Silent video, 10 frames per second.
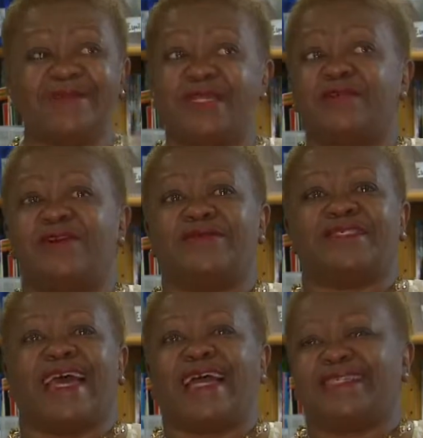these aren't
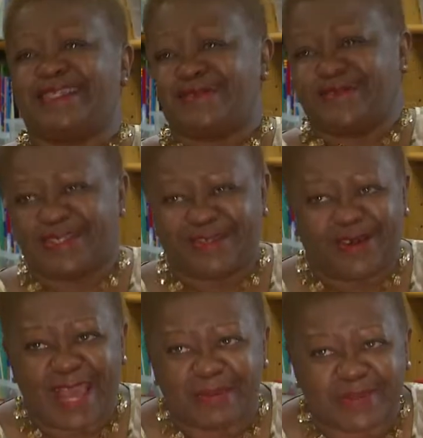sad tears, these
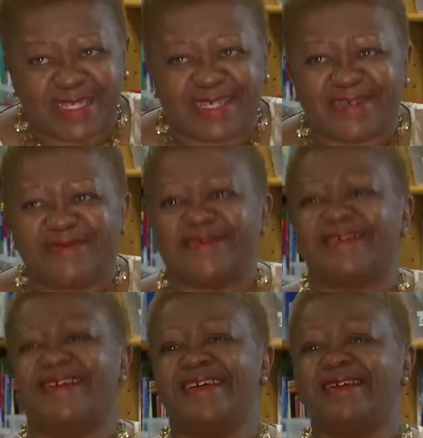are happy tears,
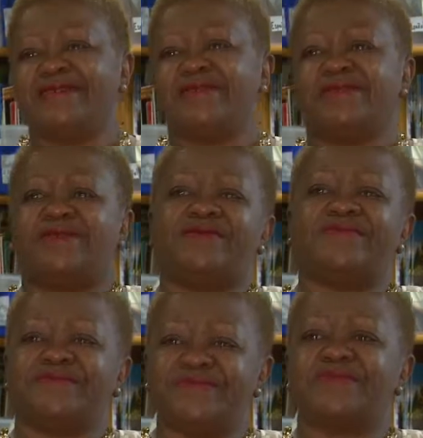you know,
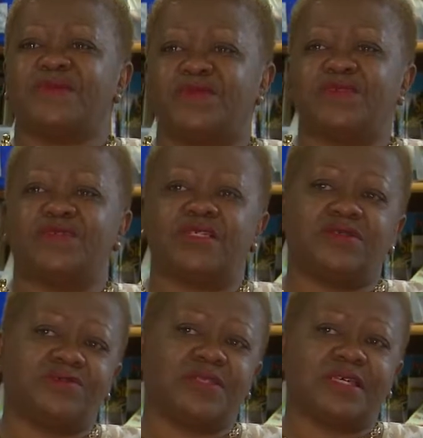when you can
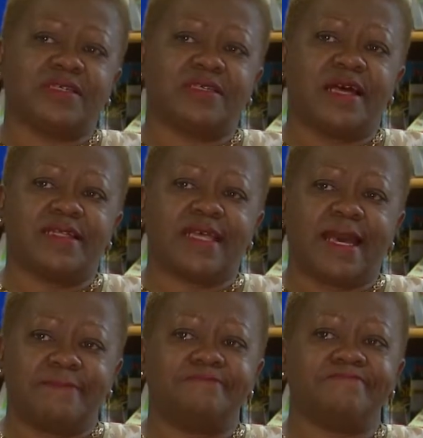do things like
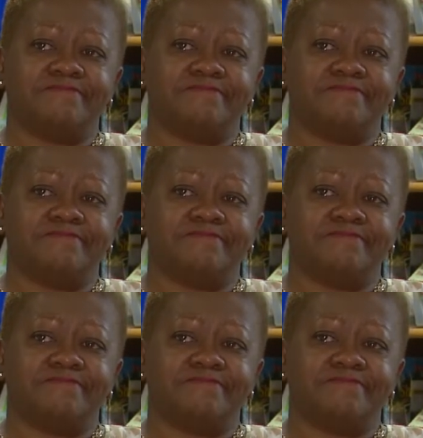that.